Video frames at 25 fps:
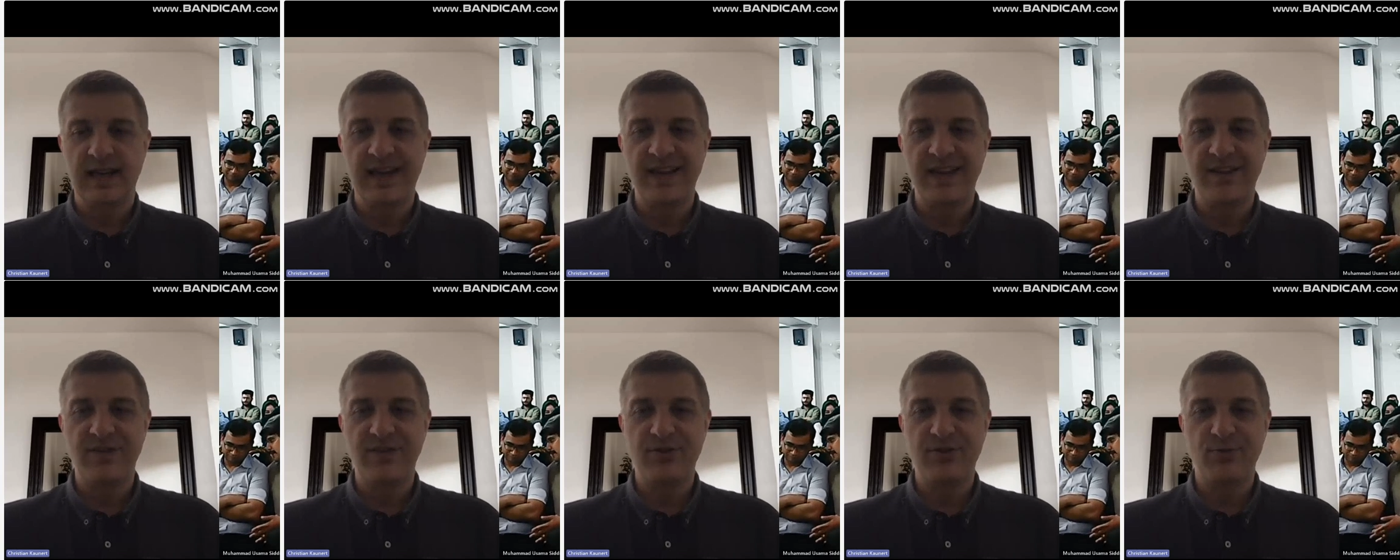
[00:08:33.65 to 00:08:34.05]

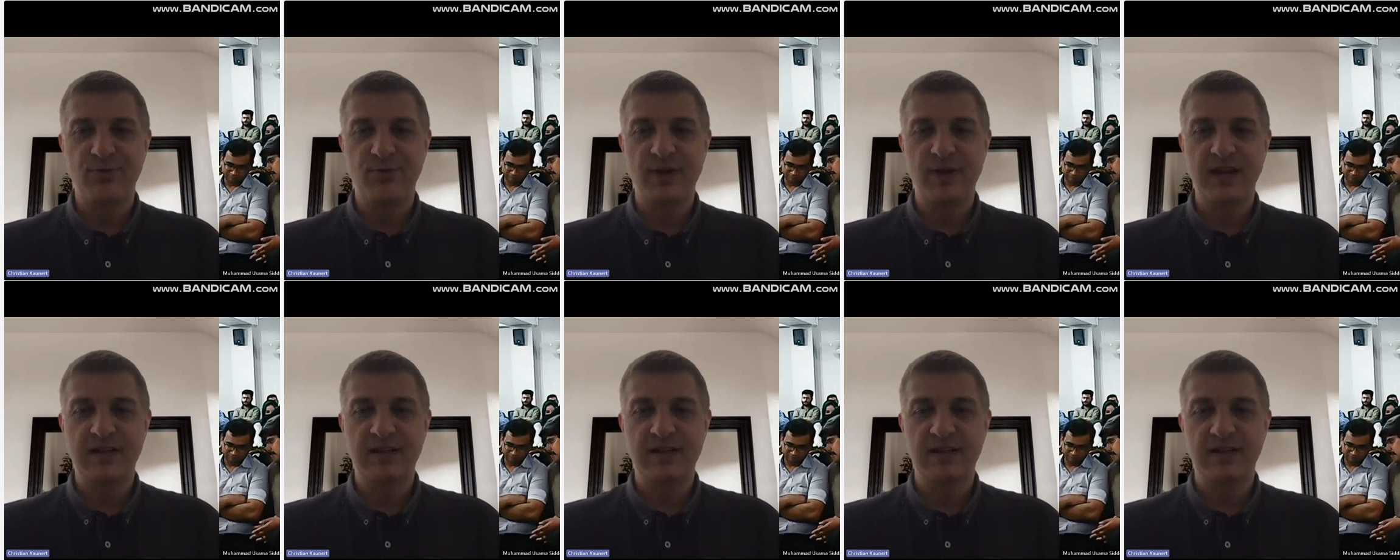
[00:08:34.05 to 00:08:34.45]
a
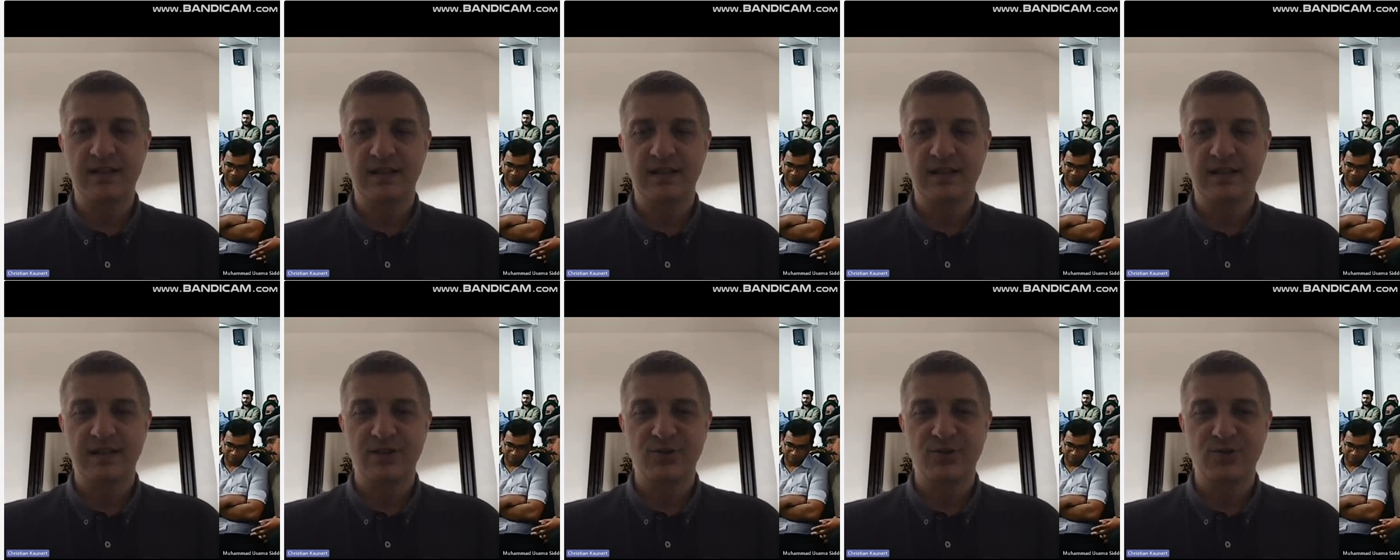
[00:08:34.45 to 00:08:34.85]
threat
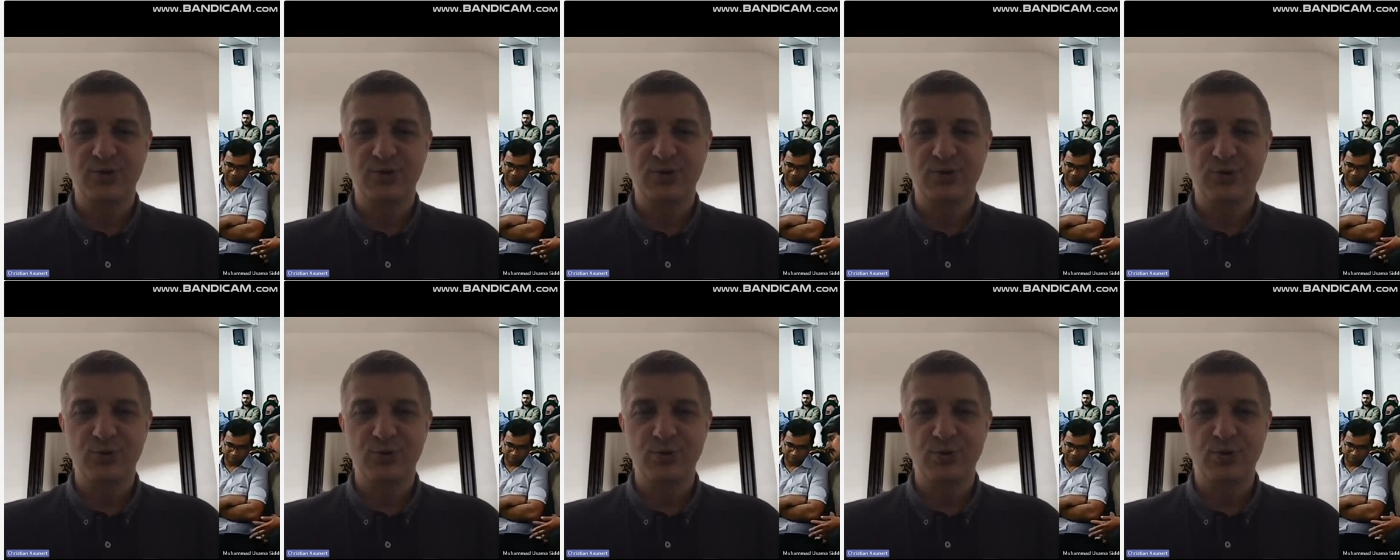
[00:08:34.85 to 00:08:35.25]

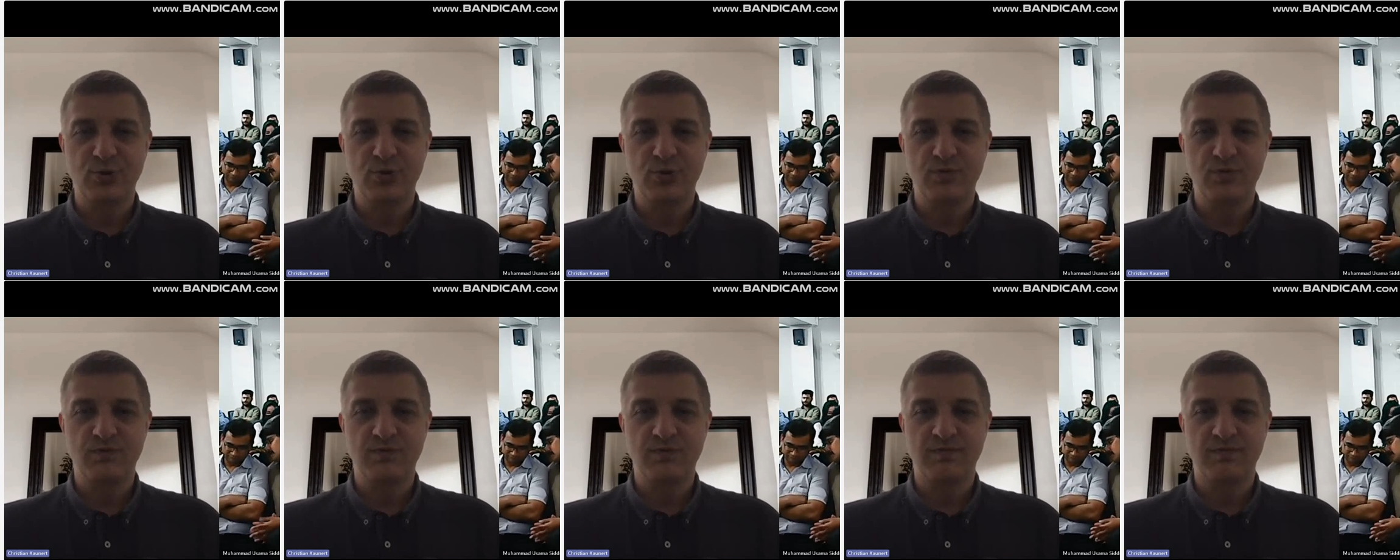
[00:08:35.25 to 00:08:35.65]

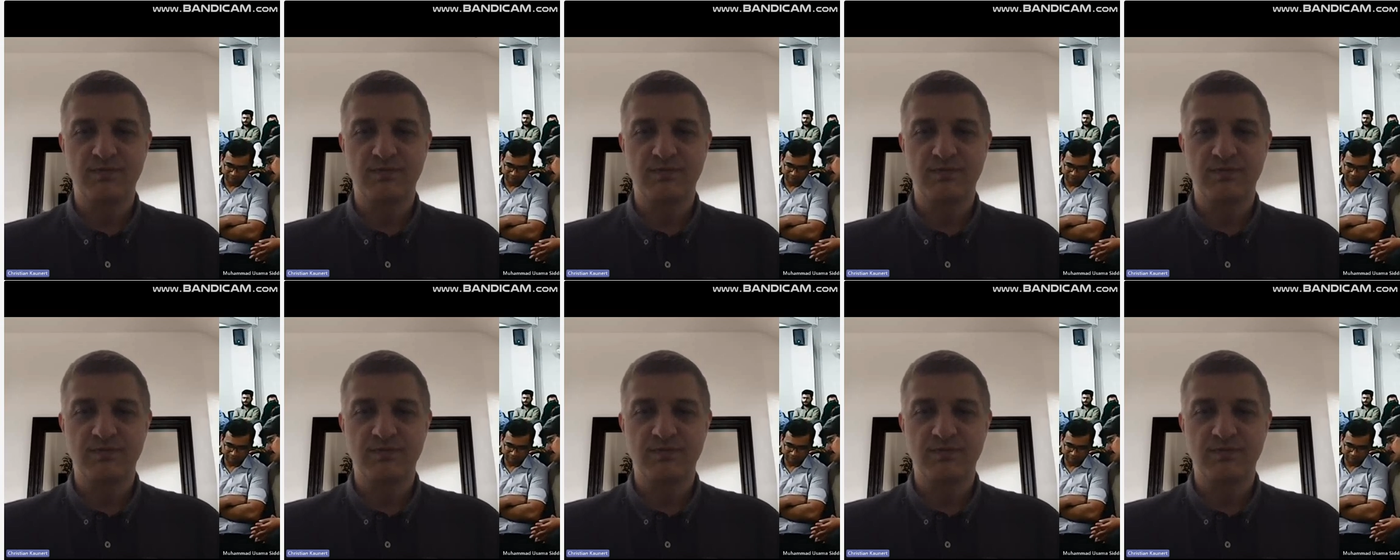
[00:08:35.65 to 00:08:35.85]
to